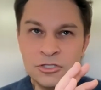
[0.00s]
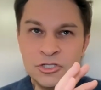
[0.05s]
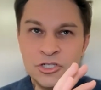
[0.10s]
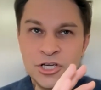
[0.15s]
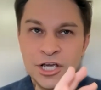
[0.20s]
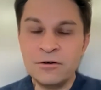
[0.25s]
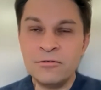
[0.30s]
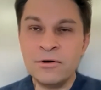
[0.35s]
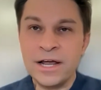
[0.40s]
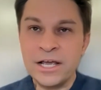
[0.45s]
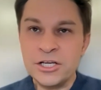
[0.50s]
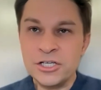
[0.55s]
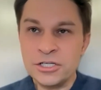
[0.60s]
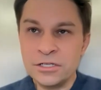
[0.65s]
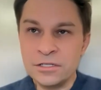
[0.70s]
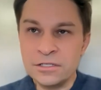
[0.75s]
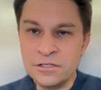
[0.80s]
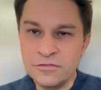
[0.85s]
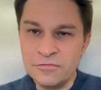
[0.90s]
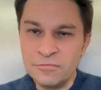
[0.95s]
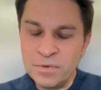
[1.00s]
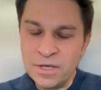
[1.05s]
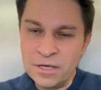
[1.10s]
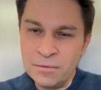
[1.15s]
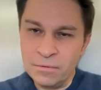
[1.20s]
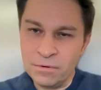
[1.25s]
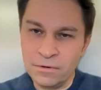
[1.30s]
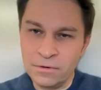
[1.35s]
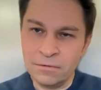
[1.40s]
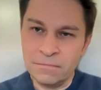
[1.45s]
generations of
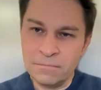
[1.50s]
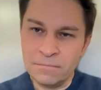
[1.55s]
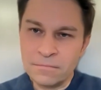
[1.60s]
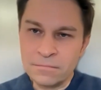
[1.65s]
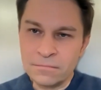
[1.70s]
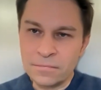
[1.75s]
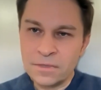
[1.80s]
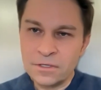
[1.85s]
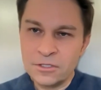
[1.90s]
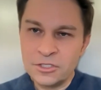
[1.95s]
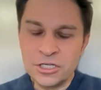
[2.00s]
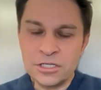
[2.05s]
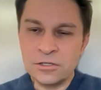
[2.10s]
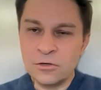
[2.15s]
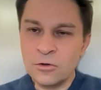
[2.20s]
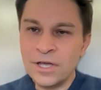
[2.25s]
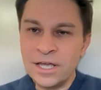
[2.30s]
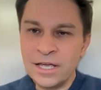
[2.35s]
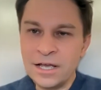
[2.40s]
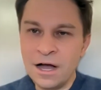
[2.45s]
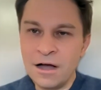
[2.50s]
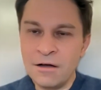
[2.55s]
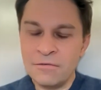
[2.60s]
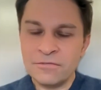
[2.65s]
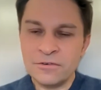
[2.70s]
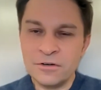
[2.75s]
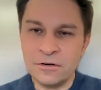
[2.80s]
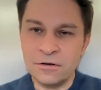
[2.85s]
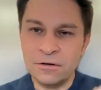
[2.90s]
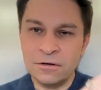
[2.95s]
people just looking
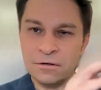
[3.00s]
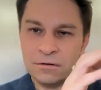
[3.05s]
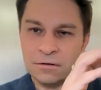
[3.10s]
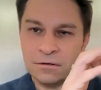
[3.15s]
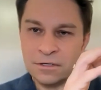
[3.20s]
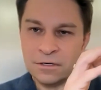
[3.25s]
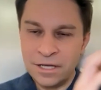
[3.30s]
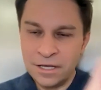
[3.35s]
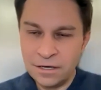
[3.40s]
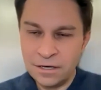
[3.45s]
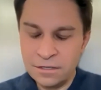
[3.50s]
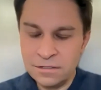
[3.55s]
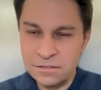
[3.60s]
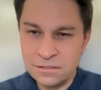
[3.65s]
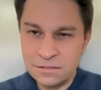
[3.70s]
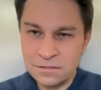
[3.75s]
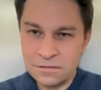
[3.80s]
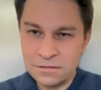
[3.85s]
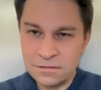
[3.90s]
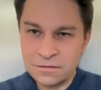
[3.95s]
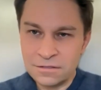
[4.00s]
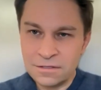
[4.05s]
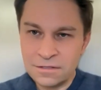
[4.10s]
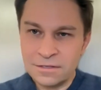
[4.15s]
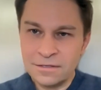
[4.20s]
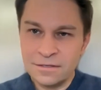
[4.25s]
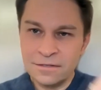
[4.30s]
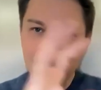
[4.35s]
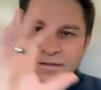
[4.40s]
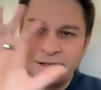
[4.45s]
after kids
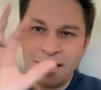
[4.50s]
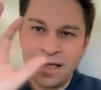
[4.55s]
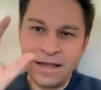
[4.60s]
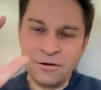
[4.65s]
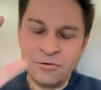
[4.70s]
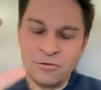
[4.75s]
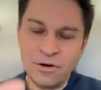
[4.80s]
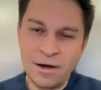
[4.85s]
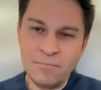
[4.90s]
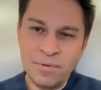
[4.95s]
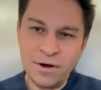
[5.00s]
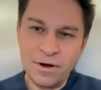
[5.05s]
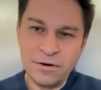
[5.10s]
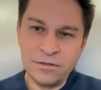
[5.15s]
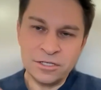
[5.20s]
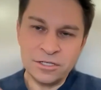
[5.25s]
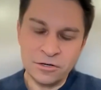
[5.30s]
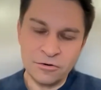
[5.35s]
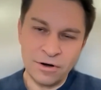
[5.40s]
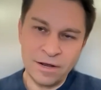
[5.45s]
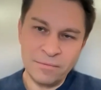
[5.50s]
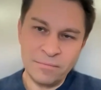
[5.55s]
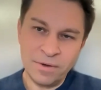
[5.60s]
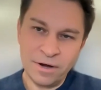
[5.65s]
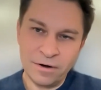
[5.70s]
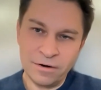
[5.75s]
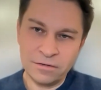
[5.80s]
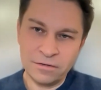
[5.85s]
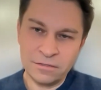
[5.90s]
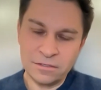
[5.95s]
and grandparents and great
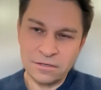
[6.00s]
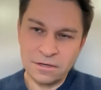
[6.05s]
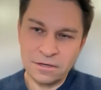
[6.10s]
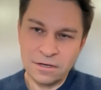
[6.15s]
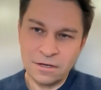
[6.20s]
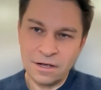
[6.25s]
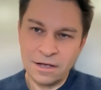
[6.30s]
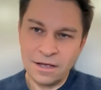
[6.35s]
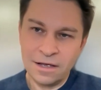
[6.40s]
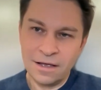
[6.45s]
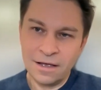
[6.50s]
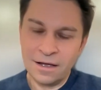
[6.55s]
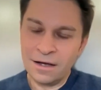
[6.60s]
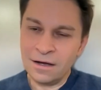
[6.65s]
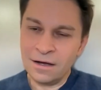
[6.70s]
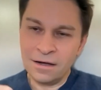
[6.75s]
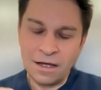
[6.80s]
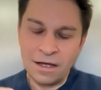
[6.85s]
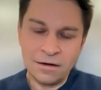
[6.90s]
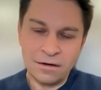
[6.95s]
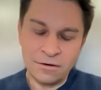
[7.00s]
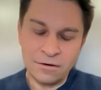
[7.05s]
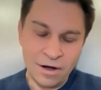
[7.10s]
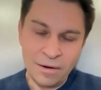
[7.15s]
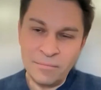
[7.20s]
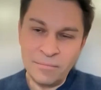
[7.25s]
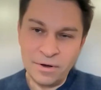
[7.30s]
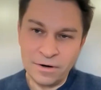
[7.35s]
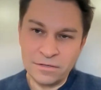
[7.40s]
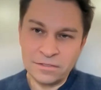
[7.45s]
parents,
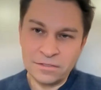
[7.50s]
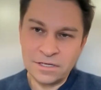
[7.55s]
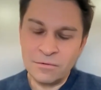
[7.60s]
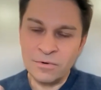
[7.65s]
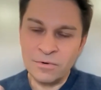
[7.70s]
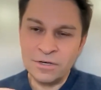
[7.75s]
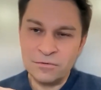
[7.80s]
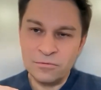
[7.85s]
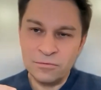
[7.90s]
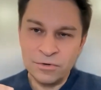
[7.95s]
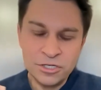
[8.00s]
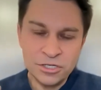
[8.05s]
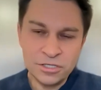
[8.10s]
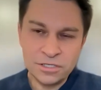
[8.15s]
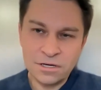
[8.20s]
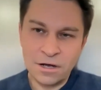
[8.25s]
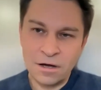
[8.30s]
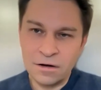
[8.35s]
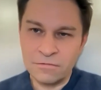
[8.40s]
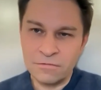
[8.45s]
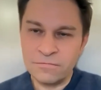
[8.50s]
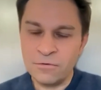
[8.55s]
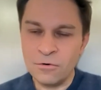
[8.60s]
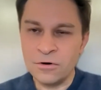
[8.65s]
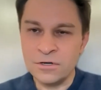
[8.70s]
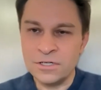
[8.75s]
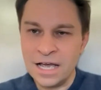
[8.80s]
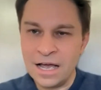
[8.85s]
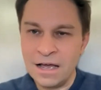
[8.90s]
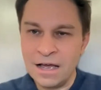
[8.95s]
grandparents. And we just can't
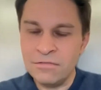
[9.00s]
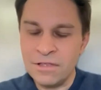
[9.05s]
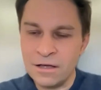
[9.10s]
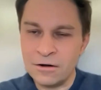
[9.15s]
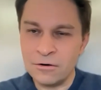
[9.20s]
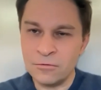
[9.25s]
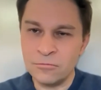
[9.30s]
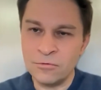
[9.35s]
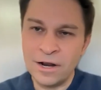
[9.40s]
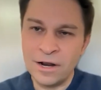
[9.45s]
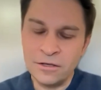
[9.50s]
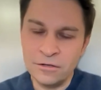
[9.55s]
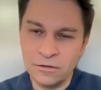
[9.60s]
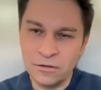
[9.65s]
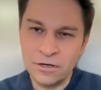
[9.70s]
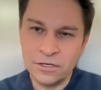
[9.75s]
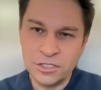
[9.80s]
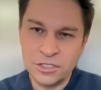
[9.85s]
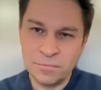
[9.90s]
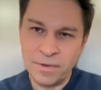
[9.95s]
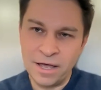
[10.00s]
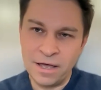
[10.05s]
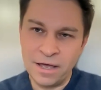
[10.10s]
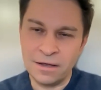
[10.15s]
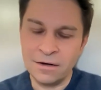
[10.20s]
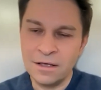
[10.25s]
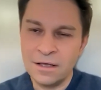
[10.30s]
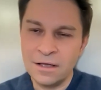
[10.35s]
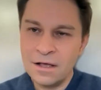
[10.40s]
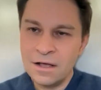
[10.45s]
afford to have that. Already, you look at
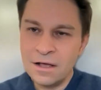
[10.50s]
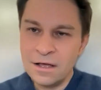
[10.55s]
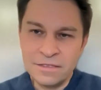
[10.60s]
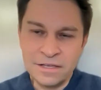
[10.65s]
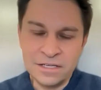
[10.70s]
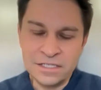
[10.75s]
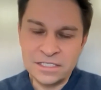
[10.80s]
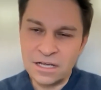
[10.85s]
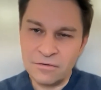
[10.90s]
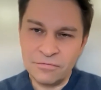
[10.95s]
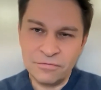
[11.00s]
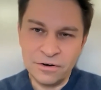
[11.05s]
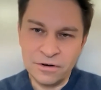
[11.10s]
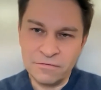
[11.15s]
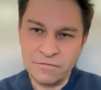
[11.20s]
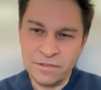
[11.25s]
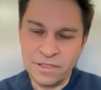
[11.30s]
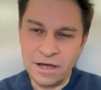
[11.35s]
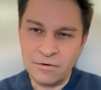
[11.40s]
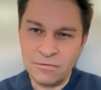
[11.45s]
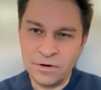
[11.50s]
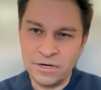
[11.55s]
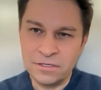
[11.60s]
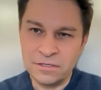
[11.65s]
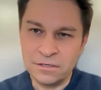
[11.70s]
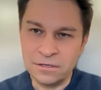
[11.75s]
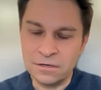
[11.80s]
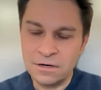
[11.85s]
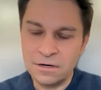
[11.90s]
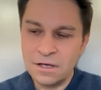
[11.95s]
Japan, they're suffering for that
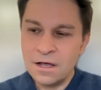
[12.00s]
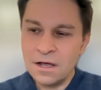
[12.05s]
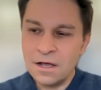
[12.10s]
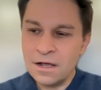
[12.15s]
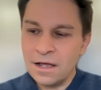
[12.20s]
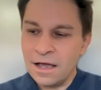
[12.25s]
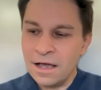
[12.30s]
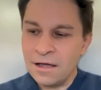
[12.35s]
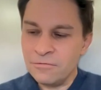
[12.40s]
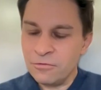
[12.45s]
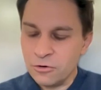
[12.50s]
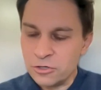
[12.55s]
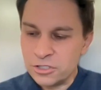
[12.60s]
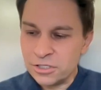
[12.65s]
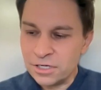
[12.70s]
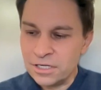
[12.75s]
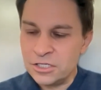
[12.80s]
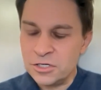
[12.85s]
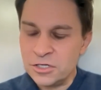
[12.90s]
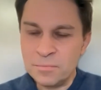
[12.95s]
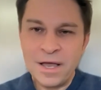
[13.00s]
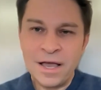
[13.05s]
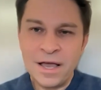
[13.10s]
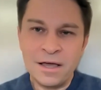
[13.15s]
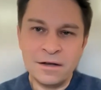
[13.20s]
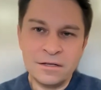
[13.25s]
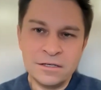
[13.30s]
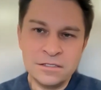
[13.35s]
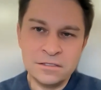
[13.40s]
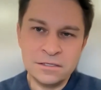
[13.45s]
reason. And fortunately,
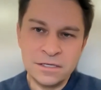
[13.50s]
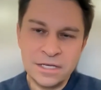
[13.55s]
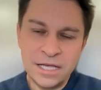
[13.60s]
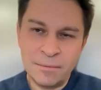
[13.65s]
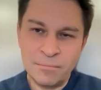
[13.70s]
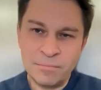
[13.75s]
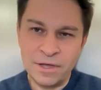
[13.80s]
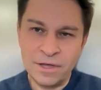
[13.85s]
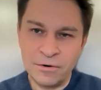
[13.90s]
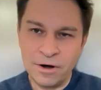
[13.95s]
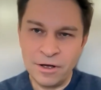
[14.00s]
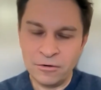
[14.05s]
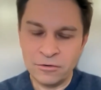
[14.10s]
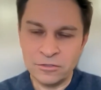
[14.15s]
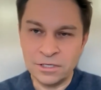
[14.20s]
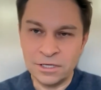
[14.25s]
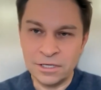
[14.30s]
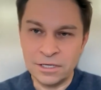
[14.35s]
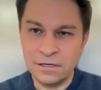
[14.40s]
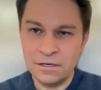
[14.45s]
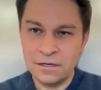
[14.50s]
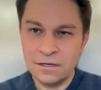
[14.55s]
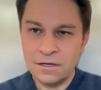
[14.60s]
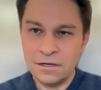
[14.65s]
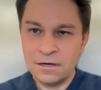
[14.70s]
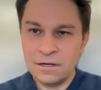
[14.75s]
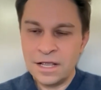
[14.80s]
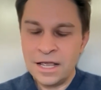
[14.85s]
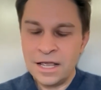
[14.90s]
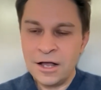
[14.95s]
Japan has kept their elderly
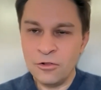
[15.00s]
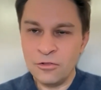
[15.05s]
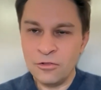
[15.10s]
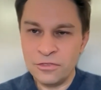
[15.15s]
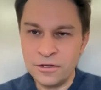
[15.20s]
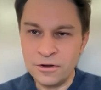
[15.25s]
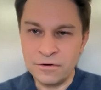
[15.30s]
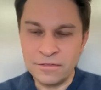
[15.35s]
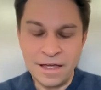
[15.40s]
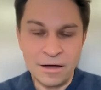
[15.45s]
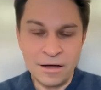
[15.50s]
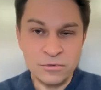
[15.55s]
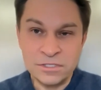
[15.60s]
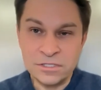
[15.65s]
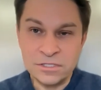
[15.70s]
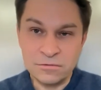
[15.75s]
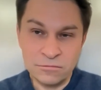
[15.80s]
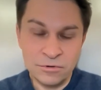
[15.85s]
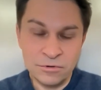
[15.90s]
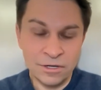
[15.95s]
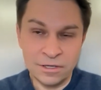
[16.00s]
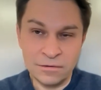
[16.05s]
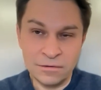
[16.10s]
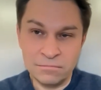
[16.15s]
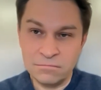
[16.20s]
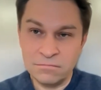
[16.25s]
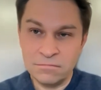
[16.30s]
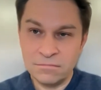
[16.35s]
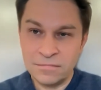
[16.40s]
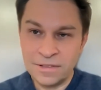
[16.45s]
healthier. That was
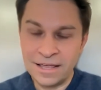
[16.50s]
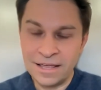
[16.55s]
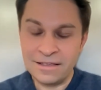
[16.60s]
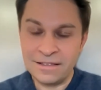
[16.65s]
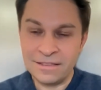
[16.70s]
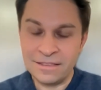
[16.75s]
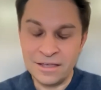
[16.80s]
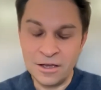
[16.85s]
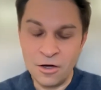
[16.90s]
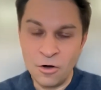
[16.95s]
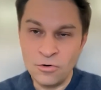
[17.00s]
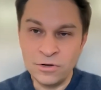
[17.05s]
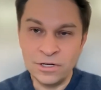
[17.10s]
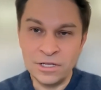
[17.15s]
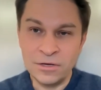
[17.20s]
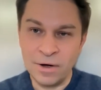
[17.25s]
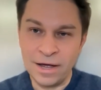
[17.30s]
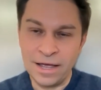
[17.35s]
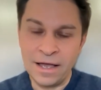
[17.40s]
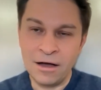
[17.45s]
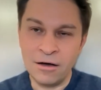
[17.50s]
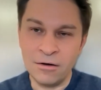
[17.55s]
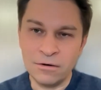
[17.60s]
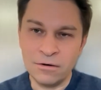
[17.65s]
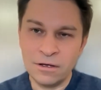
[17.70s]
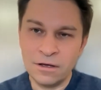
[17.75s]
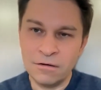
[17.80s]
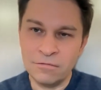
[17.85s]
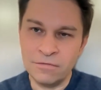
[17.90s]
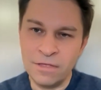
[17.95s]
really the only way
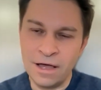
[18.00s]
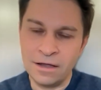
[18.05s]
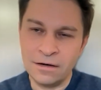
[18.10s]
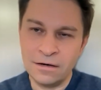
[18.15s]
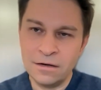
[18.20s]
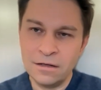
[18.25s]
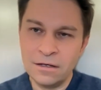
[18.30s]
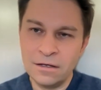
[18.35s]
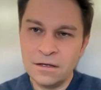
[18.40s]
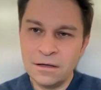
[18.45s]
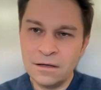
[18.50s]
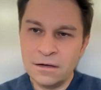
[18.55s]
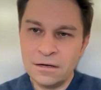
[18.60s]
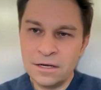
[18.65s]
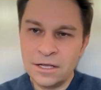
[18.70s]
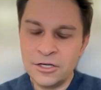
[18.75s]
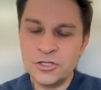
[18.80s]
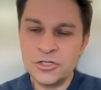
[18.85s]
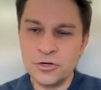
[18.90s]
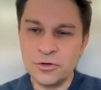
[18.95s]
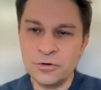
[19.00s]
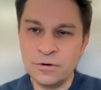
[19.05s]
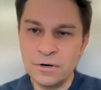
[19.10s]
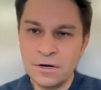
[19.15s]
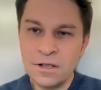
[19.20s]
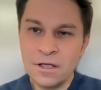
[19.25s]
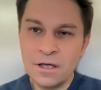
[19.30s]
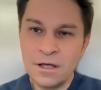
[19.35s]
out of that issue.